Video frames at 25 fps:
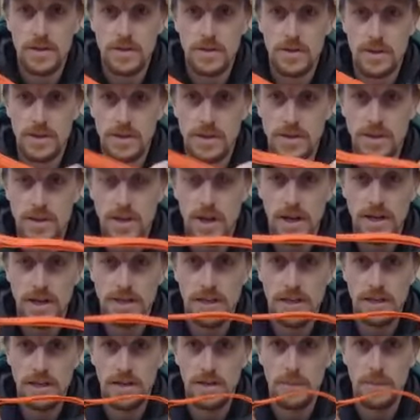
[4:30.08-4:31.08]
just tucked
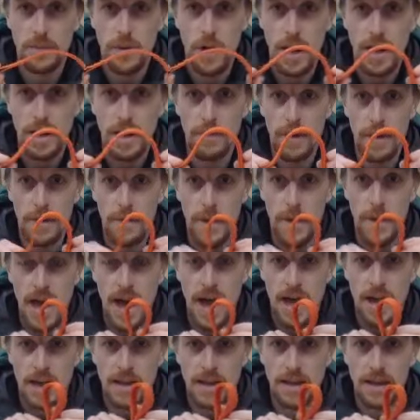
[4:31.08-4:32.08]
into the brain of my
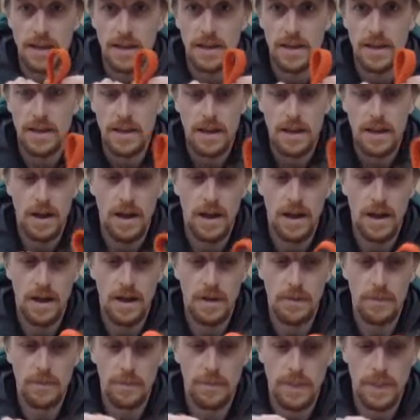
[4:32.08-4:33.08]
pack,
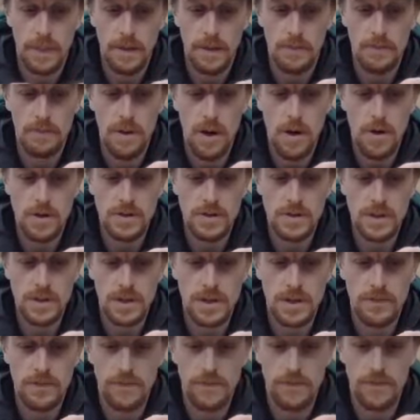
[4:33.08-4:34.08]
um,
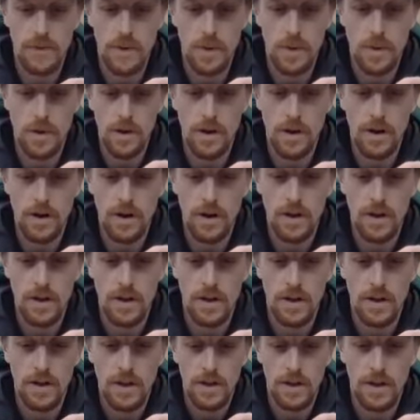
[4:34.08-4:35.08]
mostly for
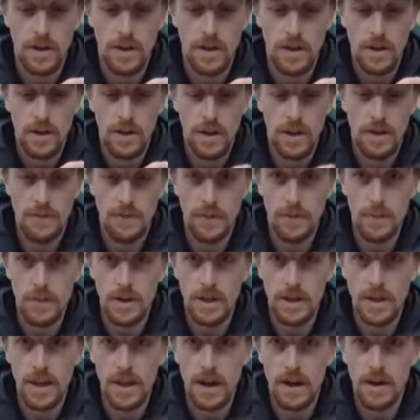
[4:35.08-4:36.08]
if I'm going
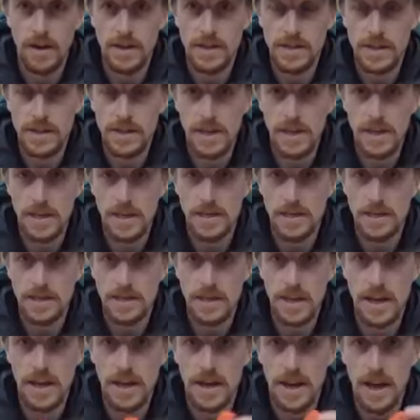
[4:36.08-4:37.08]
to carry
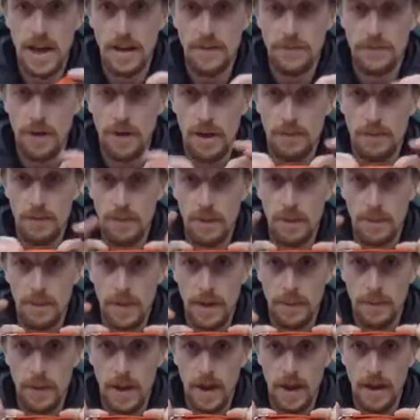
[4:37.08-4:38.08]
skis in an A-frame on my
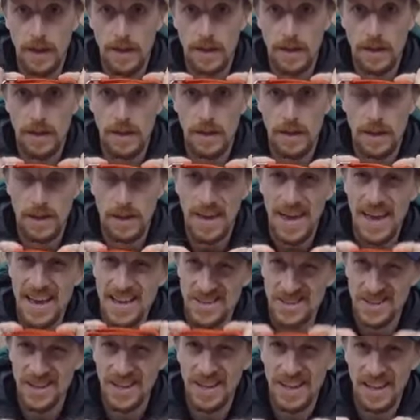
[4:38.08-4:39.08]
backpack. And
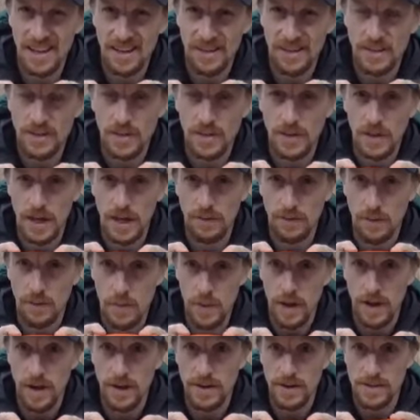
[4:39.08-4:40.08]
occasionally I'll do like
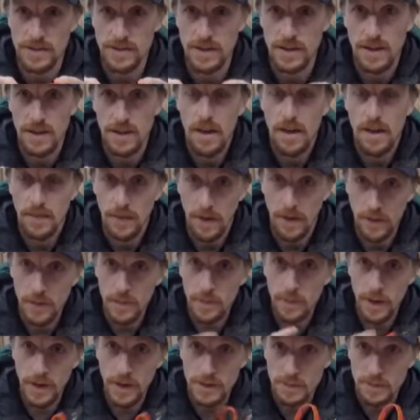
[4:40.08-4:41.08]
repairs. The other
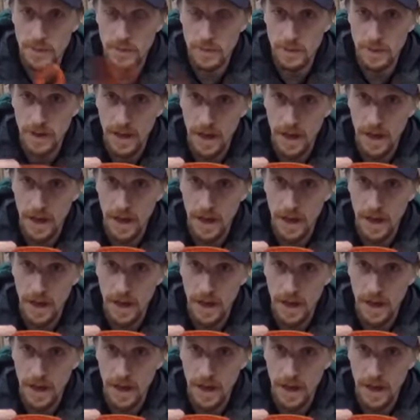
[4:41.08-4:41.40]
place people